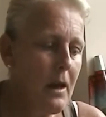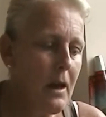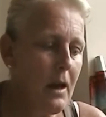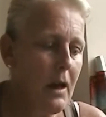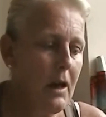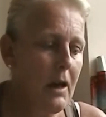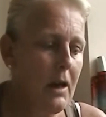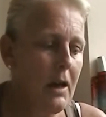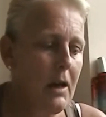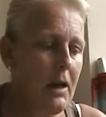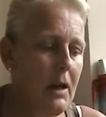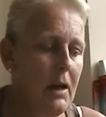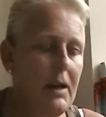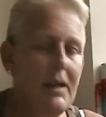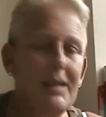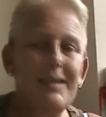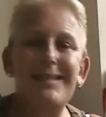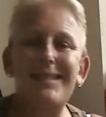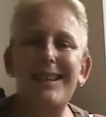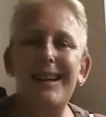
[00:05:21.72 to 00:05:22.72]

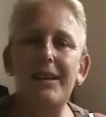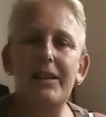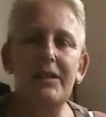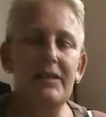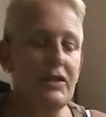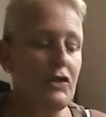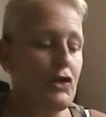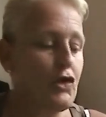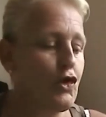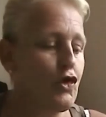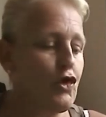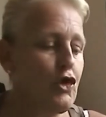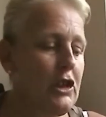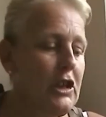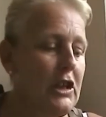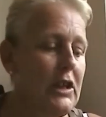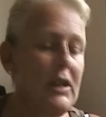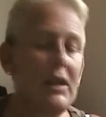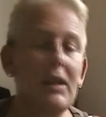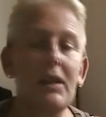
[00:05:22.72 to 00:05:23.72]
It's done in the
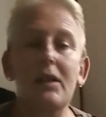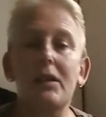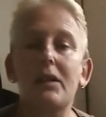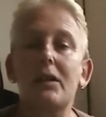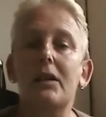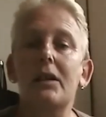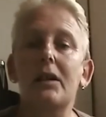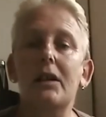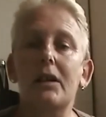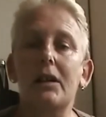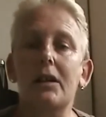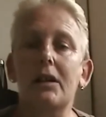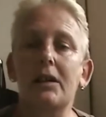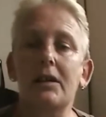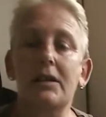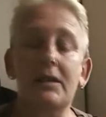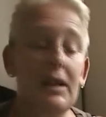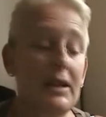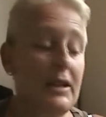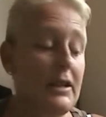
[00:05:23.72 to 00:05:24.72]
street.
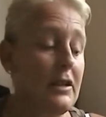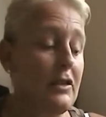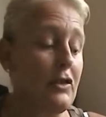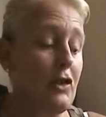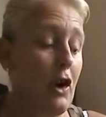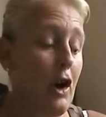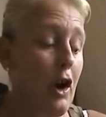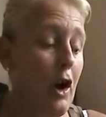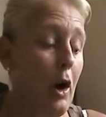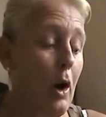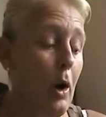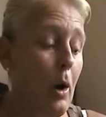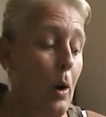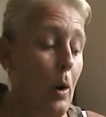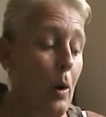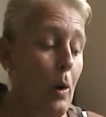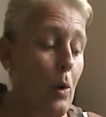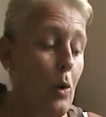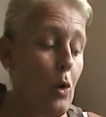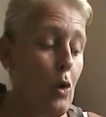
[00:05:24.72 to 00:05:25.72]
Done in your
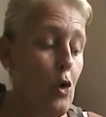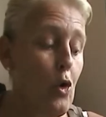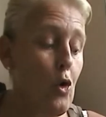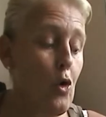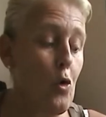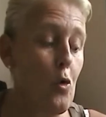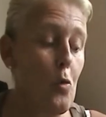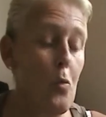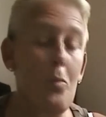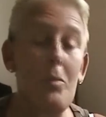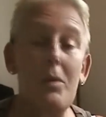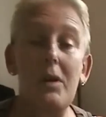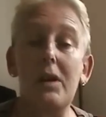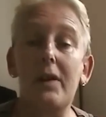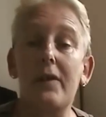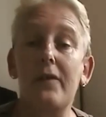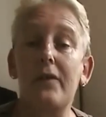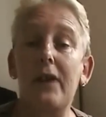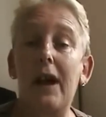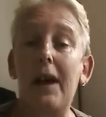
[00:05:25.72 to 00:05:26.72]
home,
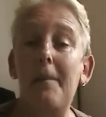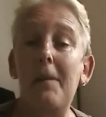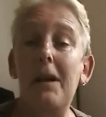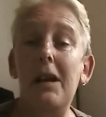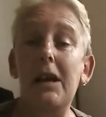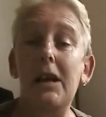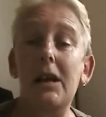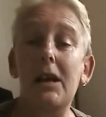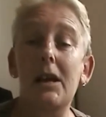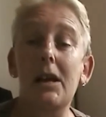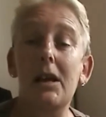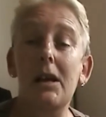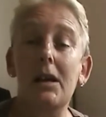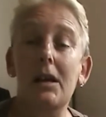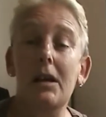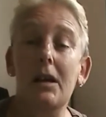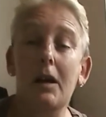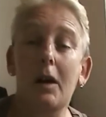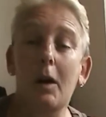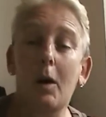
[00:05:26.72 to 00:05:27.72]

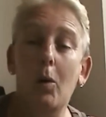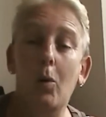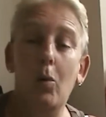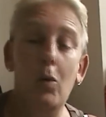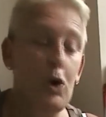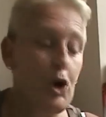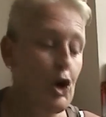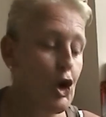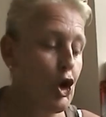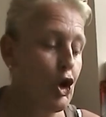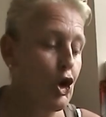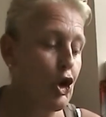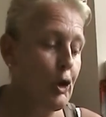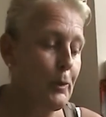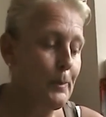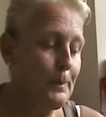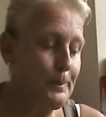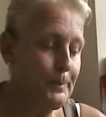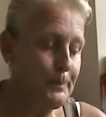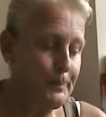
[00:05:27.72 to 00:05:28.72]
family, work,
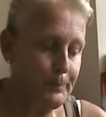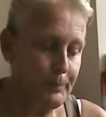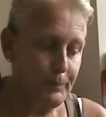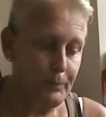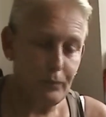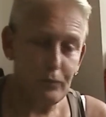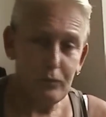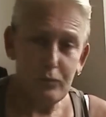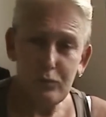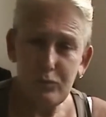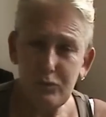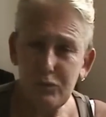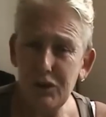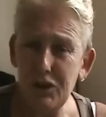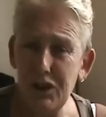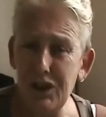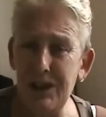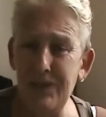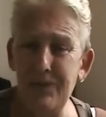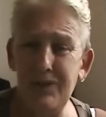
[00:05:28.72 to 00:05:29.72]

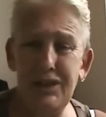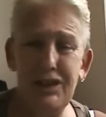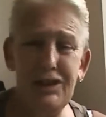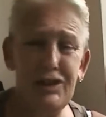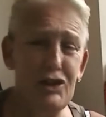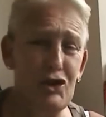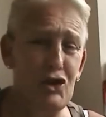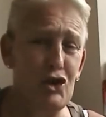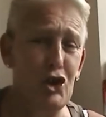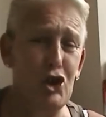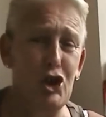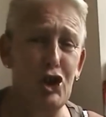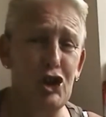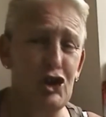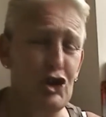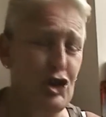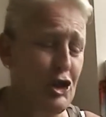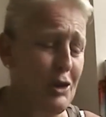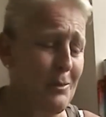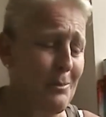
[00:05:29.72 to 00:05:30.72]
even in the
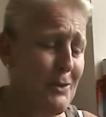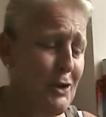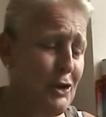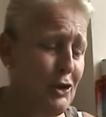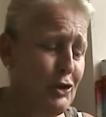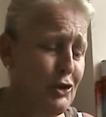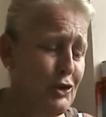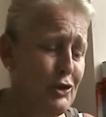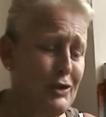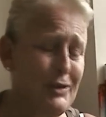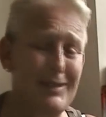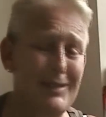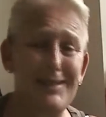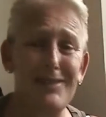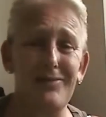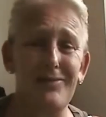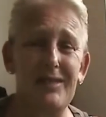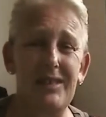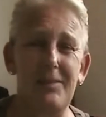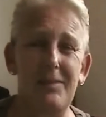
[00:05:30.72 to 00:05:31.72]
church, in the mosque. It
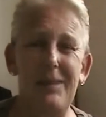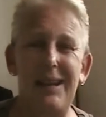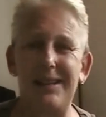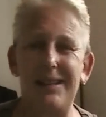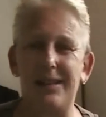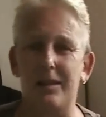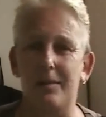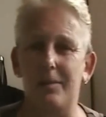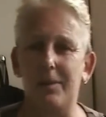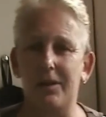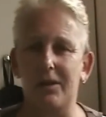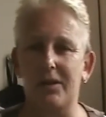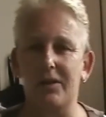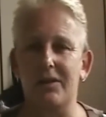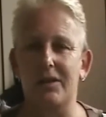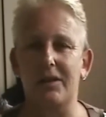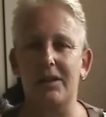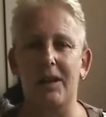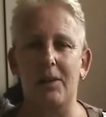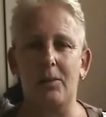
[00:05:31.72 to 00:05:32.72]
doesn't really matter
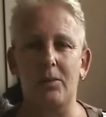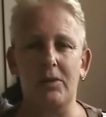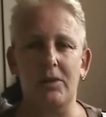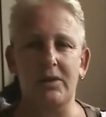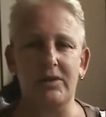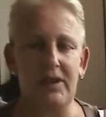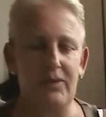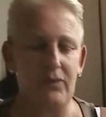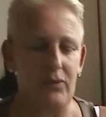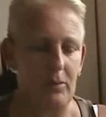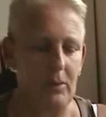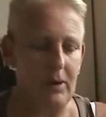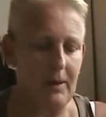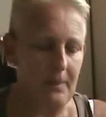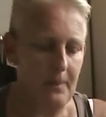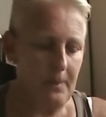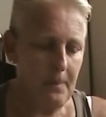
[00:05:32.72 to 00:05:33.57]
because the network's everywhere.